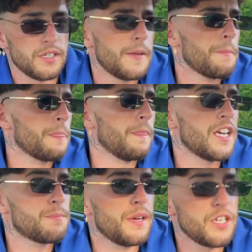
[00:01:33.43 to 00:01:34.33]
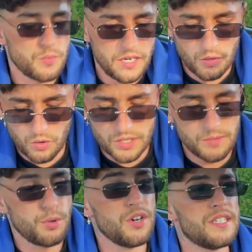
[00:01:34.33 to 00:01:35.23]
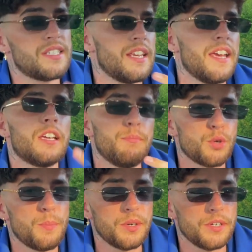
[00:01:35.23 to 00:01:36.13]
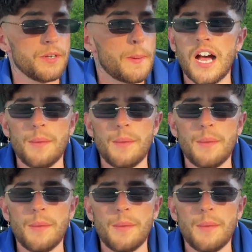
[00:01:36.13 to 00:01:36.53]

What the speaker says: Like, that's Biggs went away, bought his second property.